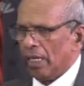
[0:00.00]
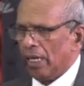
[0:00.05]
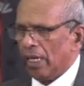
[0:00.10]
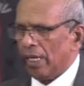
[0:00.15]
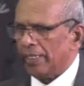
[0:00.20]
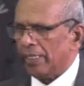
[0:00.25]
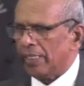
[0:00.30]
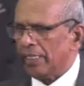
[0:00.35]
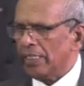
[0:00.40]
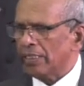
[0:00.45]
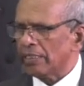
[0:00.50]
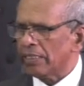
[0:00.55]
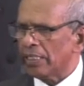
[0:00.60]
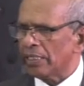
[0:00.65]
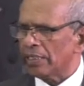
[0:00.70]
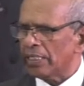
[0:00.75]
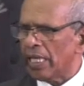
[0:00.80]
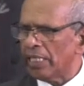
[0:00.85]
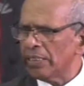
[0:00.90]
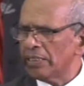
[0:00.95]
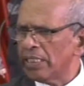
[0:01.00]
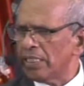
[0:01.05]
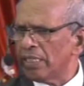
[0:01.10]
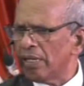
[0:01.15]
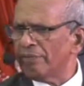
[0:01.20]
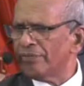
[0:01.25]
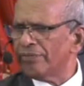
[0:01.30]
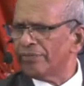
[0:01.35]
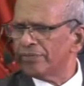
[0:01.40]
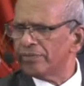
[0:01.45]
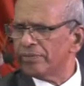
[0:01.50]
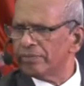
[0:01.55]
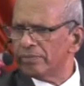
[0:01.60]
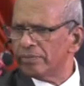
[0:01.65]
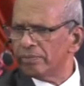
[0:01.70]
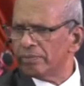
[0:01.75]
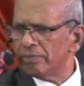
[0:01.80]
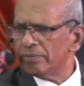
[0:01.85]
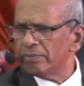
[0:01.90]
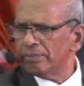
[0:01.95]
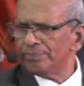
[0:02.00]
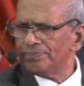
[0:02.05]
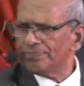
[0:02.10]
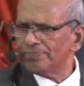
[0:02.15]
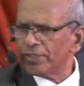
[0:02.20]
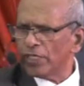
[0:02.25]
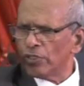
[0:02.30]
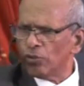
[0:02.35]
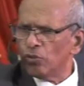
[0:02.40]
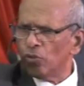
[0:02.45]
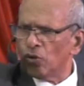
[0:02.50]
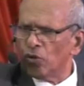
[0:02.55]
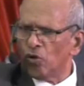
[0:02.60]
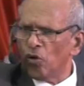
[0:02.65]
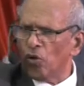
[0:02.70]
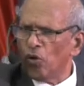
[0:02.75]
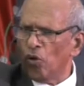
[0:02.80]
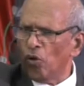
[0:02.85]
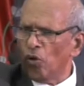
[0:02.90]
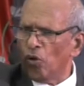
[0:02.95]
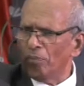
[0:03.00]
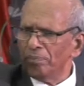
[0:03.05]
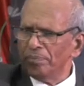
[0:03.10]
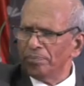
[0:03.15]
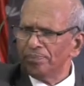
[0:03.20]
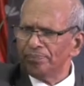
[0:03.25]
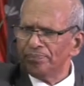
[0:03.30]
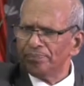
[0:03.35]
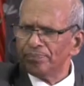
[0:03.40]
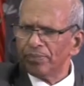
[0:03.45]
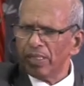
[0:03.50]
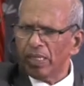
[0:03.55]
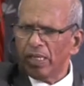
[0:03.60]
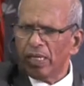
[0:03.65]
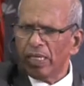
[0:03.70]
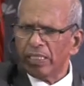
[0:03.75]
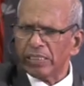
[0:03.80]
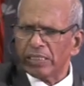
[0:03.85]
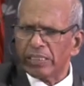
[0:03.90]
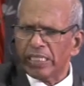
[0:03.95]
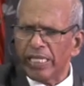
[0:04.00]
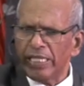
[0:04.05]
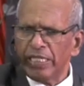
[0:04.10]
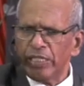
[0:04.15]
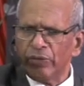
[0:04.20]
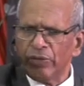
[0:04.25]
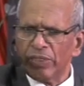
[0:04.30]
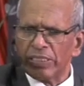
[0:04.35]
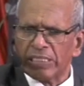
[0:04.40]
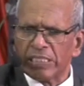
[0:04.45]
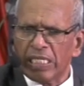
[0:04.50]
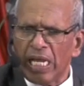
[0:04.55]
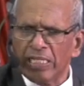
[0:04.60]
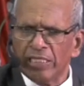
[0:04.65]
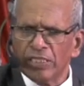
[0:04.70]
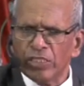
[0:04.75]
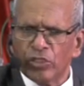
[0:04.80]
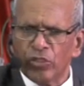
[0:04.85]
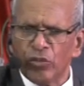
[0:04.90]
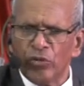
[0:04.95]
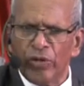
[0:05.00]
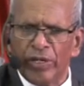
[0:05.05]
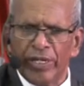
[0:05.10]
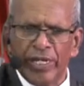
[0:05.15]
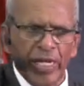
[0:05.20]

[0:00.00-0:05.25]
And he said, "That's enough. You go home, send your sons to your